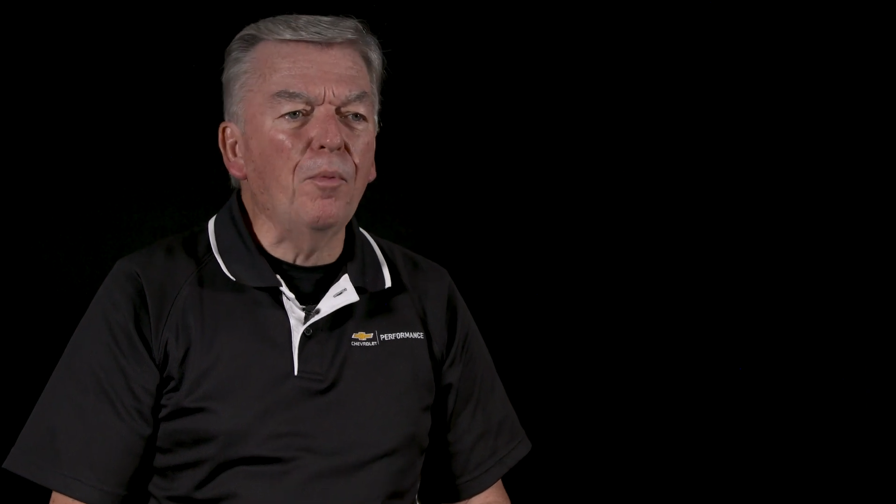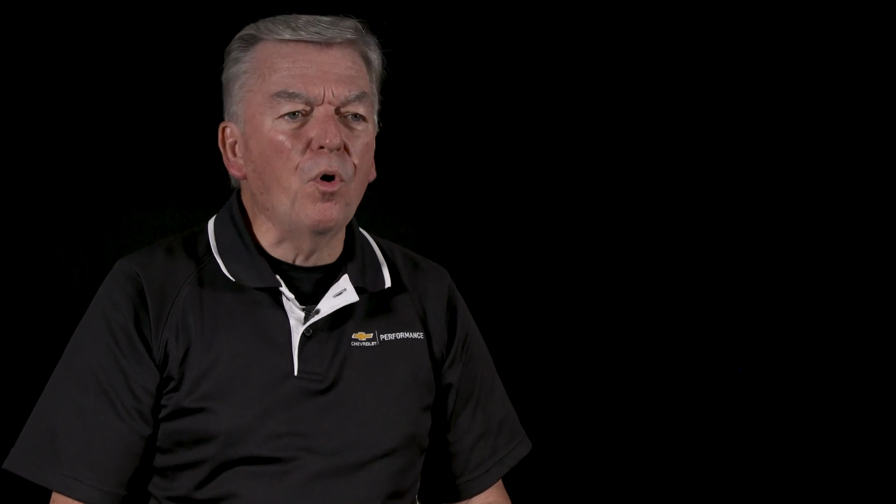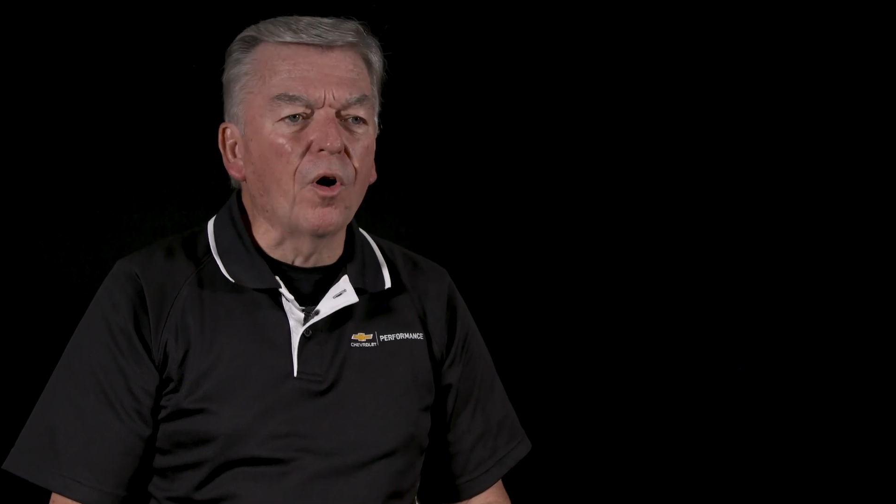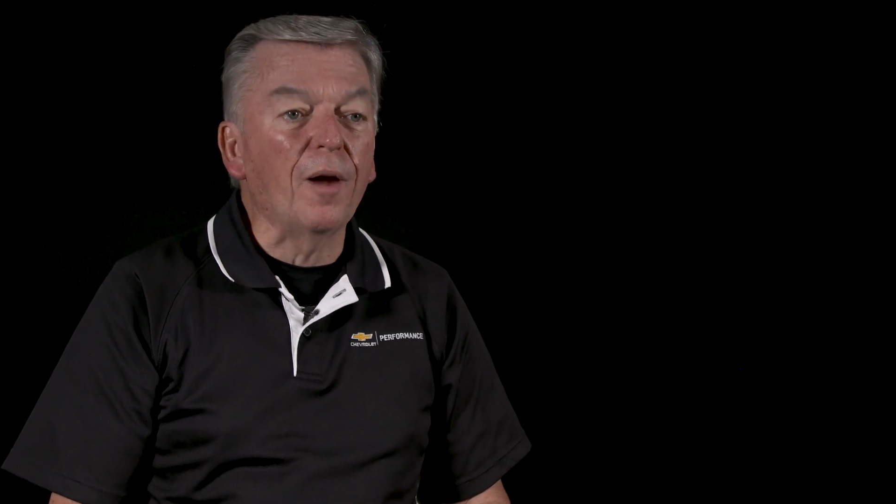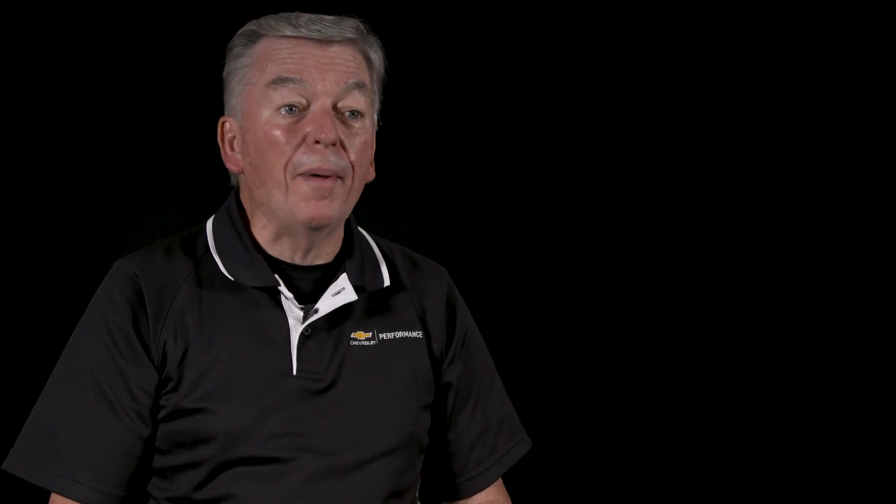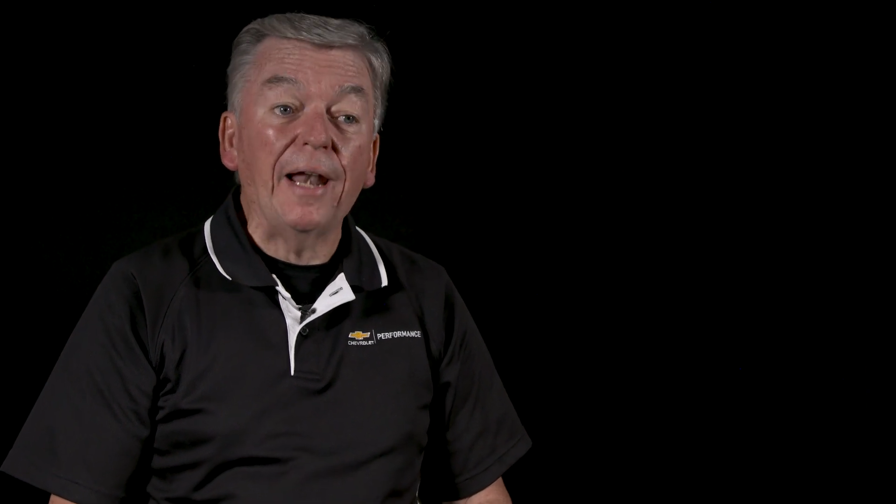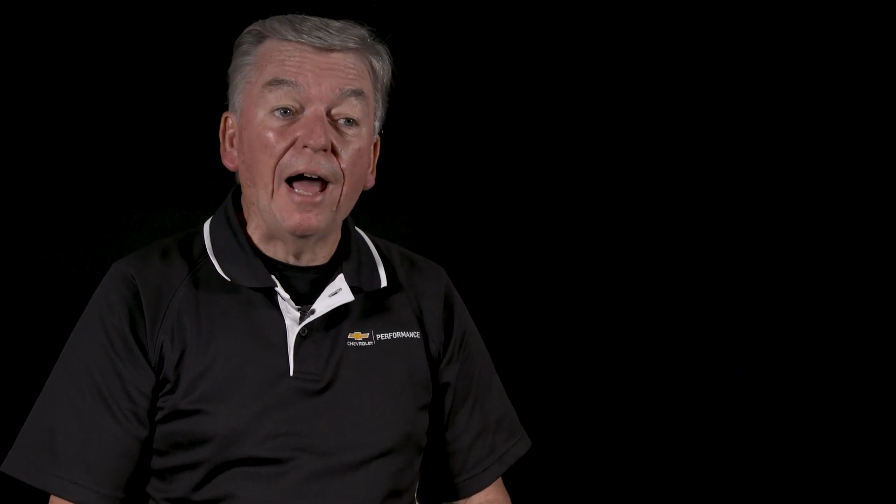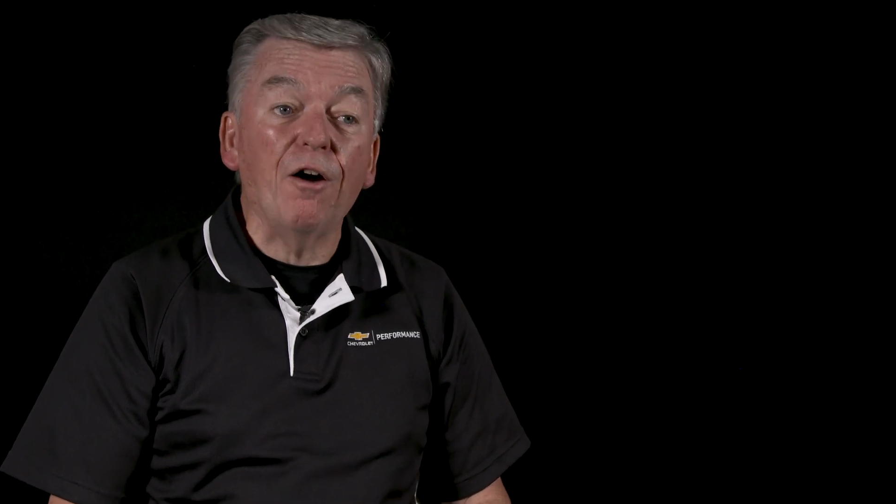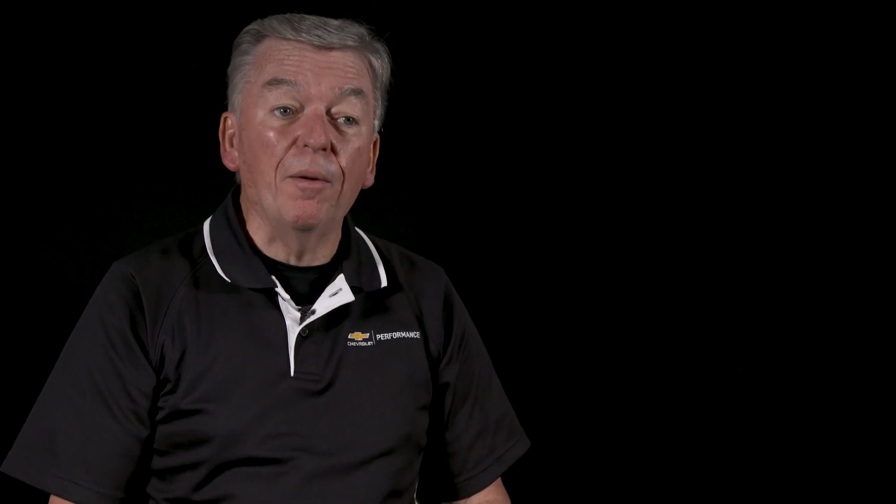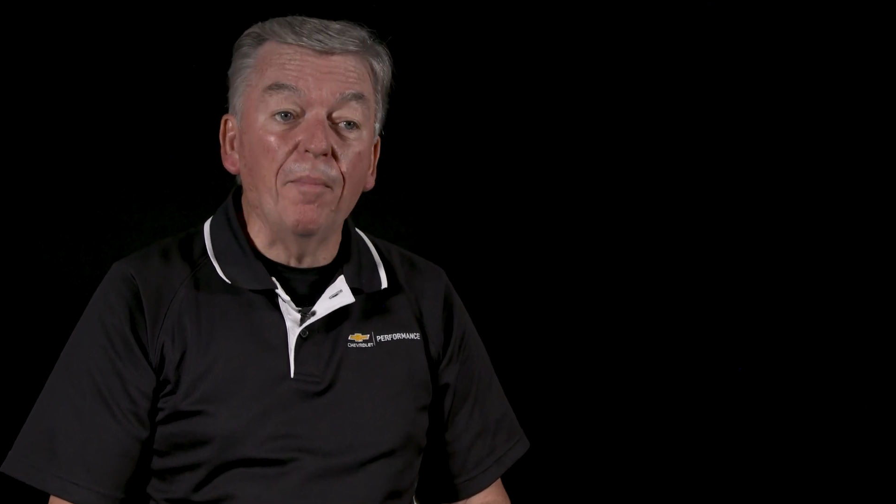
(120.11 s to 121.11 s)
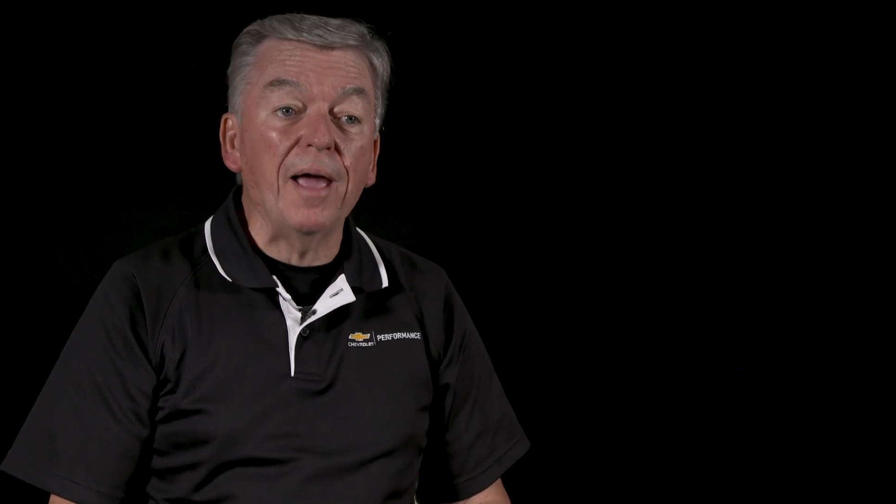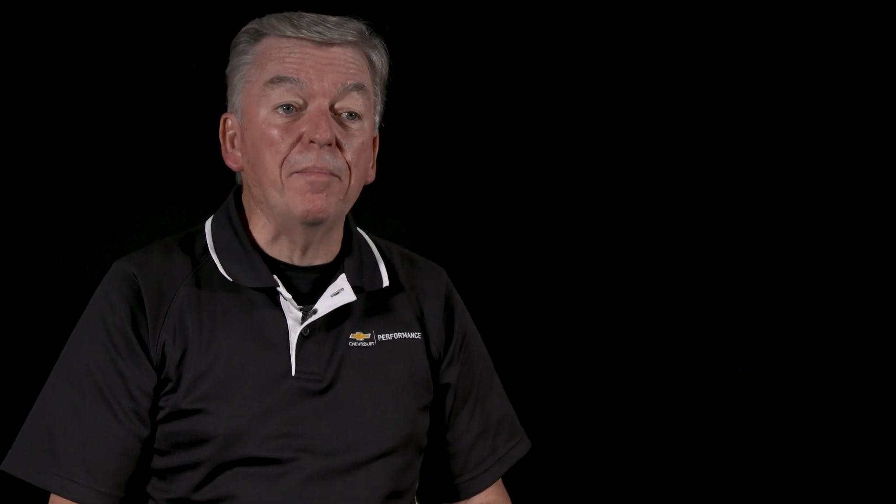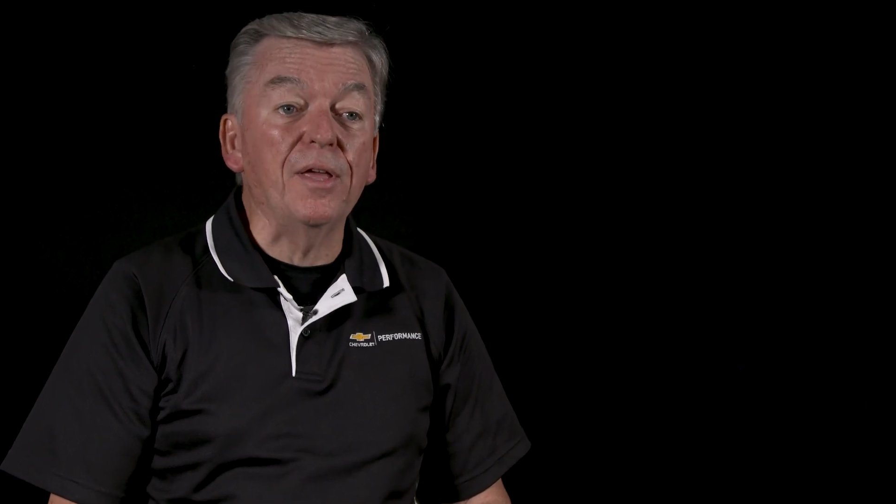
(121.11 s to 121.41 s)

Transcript: more about how it might